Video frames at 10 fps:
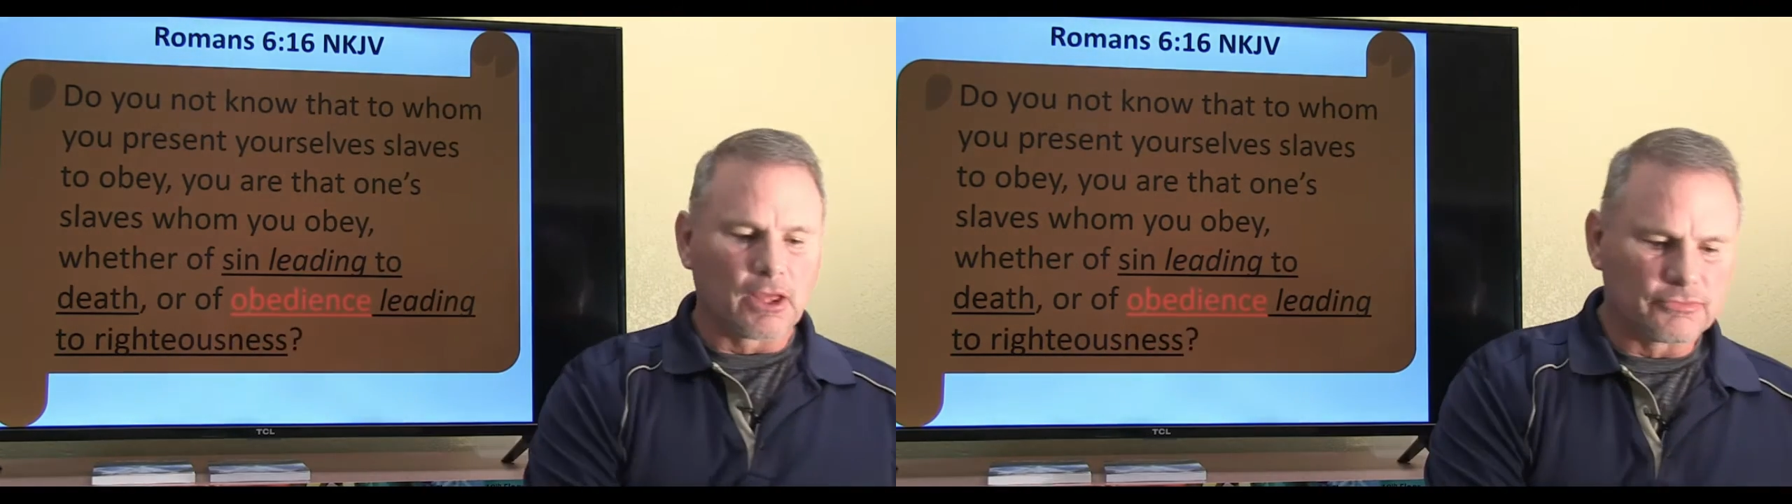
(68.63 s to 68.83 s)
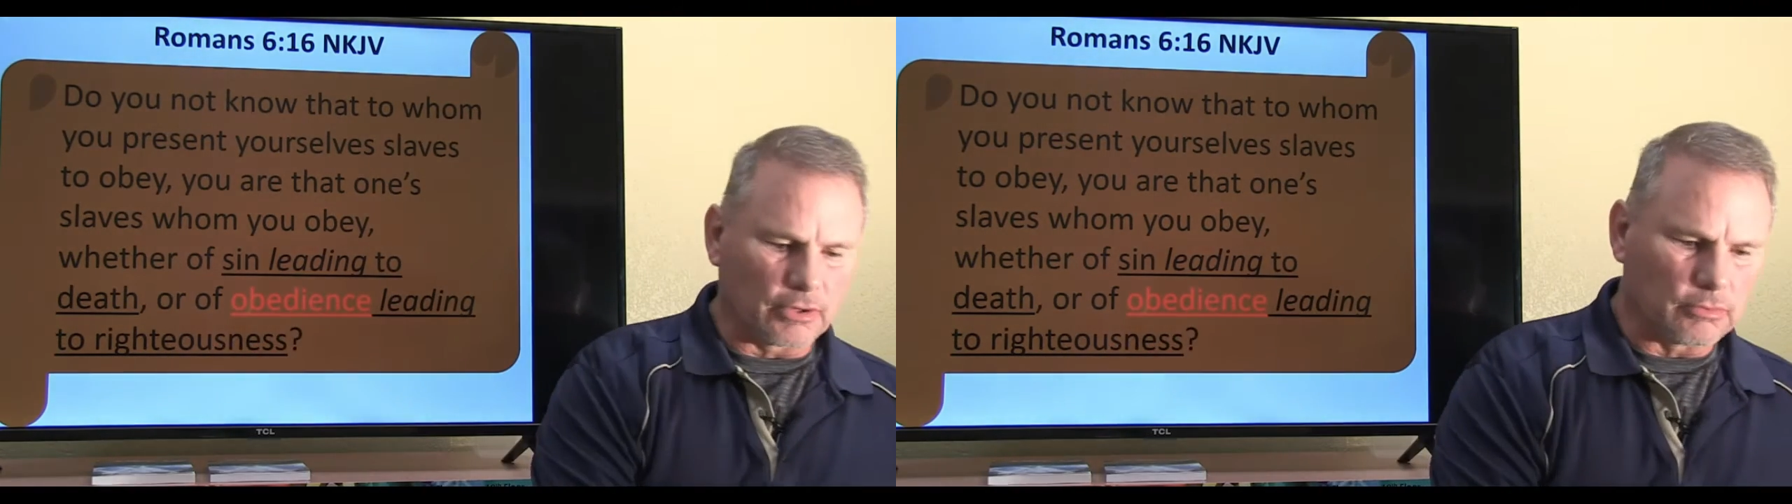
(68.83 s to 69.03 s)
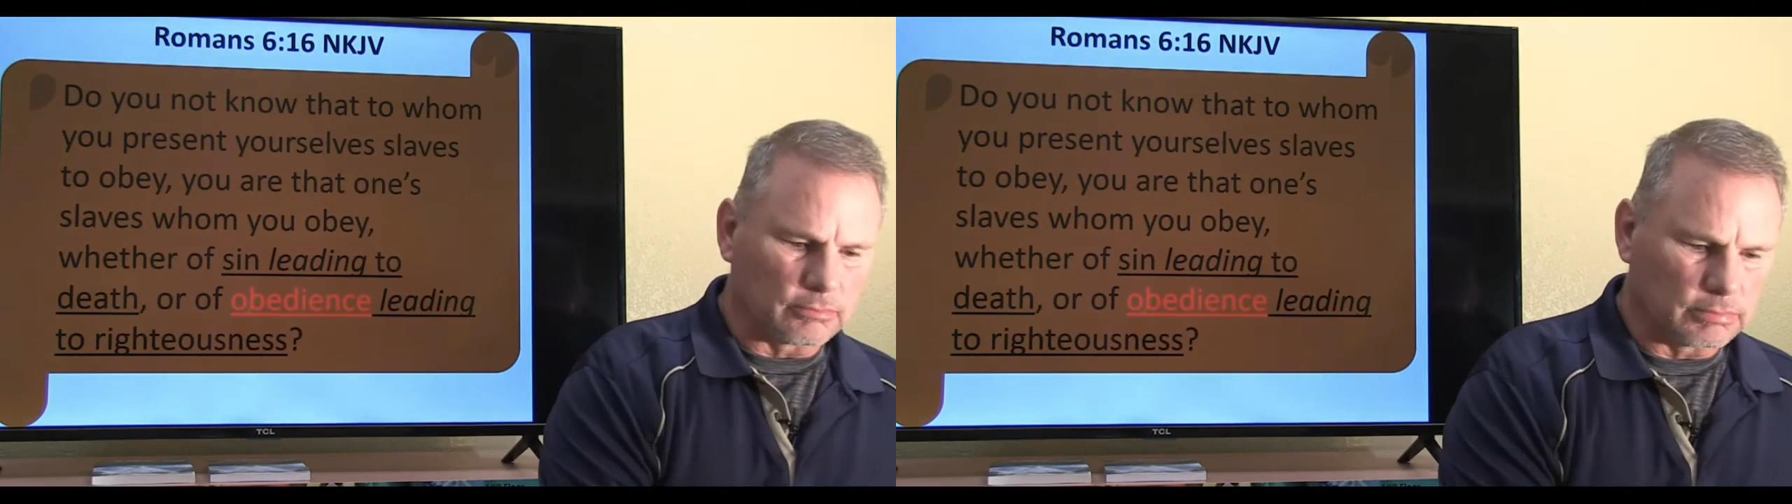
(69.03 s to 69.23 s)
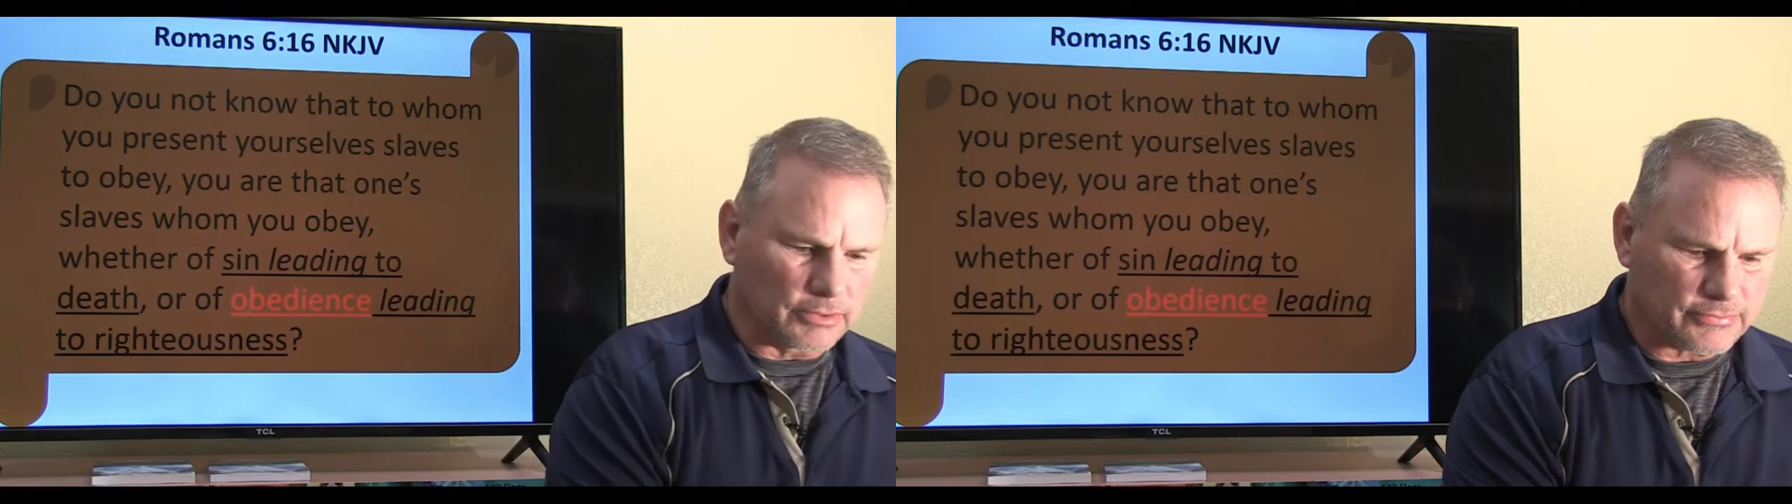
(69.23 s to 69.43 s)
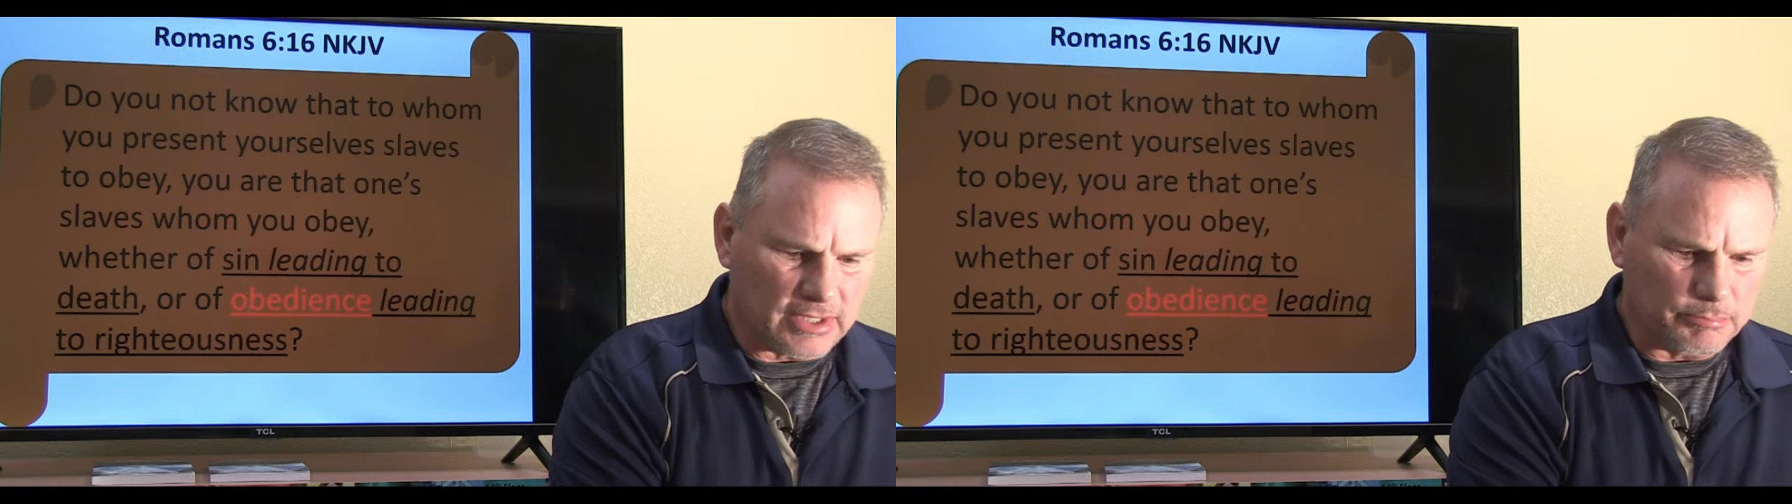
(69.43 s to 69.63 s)
So
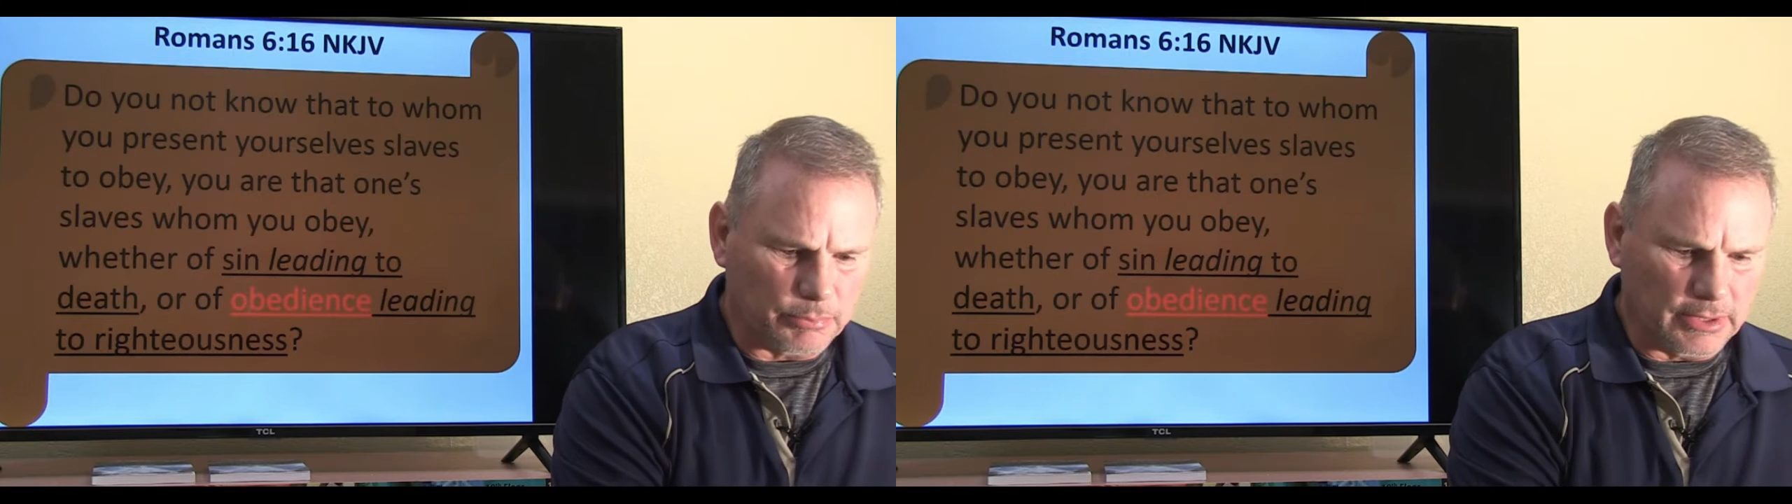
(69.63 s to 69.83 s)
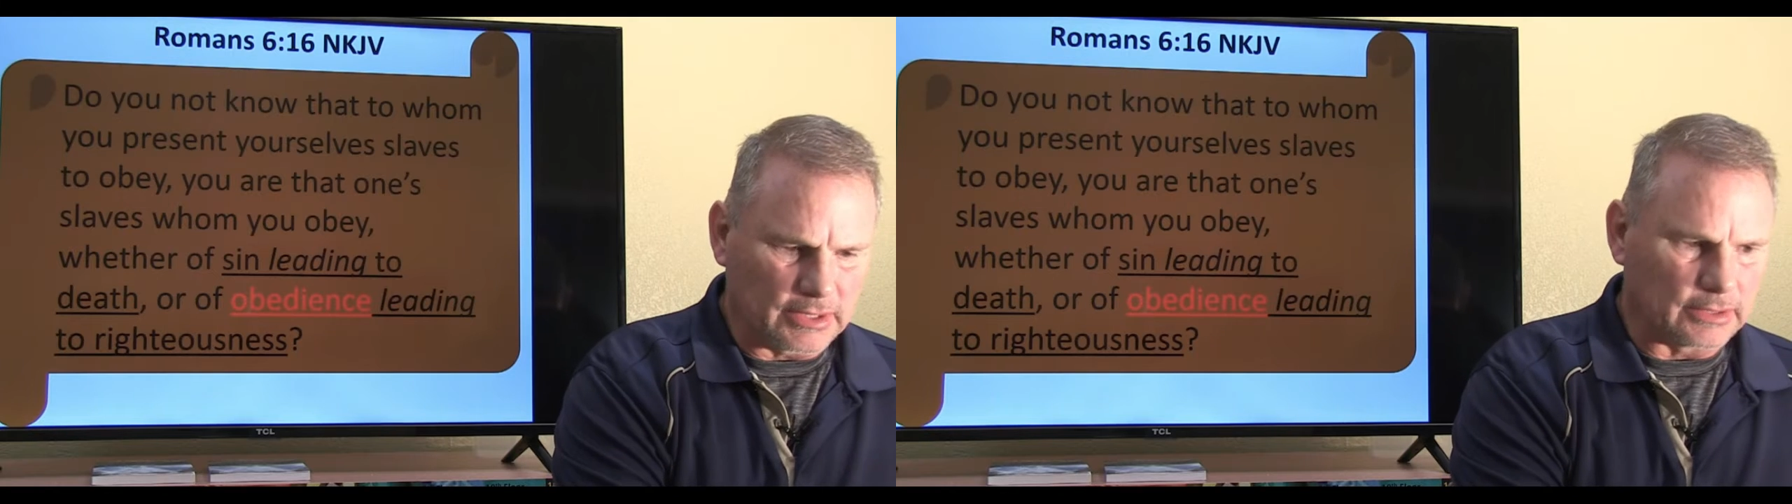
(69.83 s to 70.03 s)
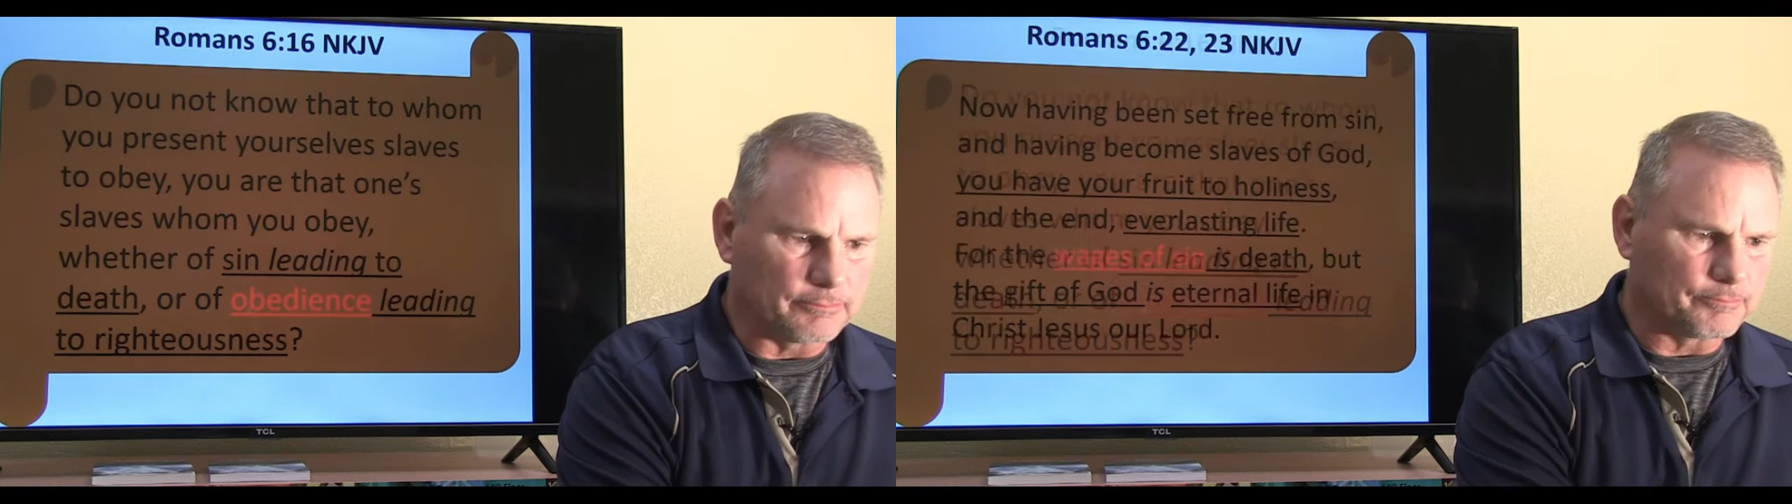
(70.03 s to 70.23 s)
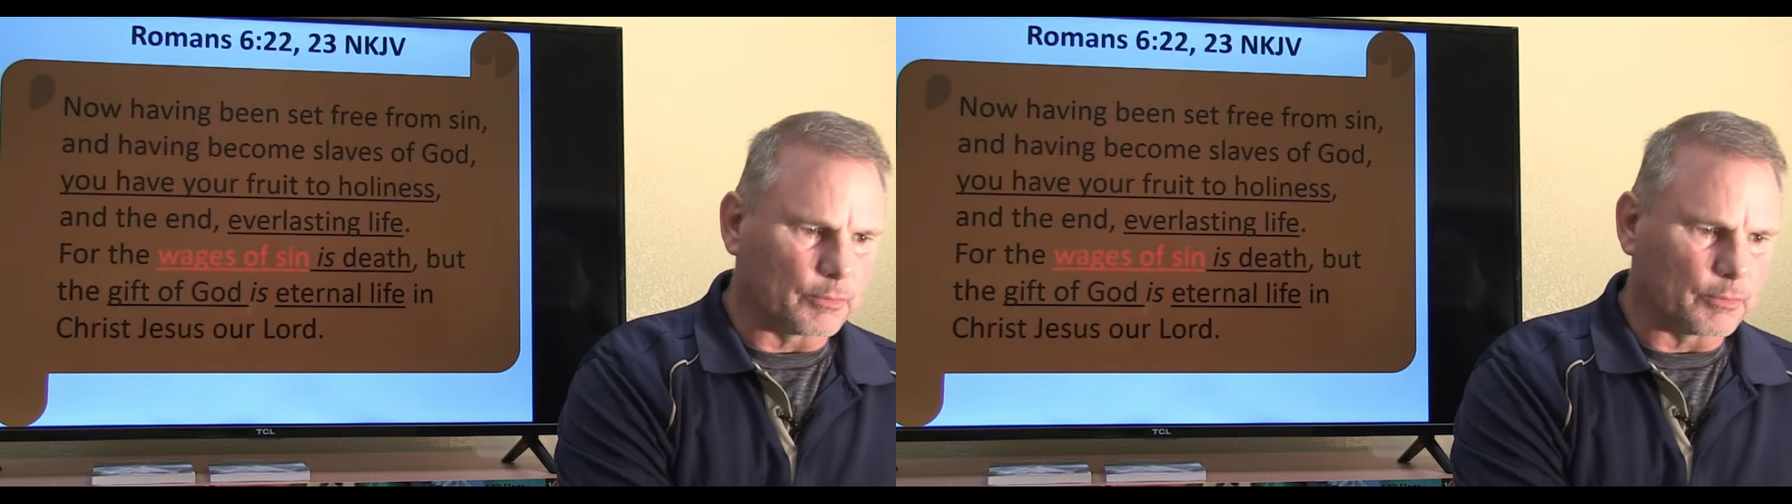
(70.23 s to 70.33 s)
let's keep reading